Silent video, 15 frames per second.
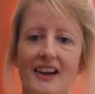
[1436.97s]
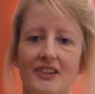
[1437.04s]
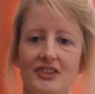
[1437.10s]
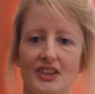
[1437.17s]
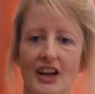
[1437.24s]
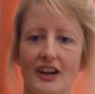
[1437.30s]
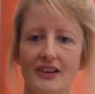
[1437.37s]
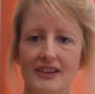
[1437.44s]

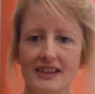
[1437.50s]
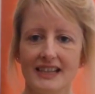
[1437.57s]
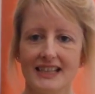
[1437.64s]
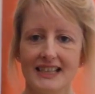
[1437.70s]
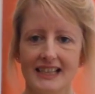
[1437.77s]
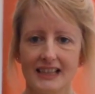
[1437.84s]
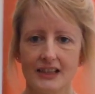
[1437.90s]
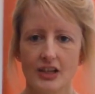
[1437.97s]
So
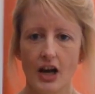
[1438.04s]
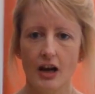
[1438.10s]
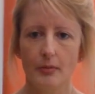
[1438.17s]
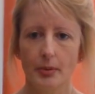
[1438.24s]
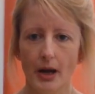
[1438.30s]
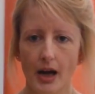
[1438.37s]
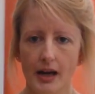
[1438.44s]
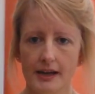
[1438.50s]
this little
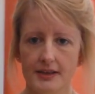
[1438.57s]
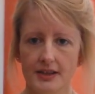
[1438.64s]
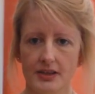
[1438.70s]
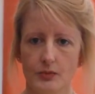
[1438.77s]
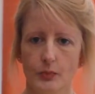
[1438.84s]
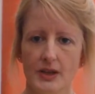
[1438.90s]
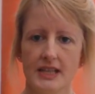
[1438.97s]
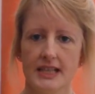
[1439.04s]
top I
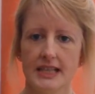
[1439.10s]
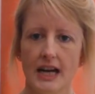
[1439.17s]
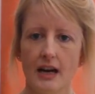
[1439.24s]
just whizzed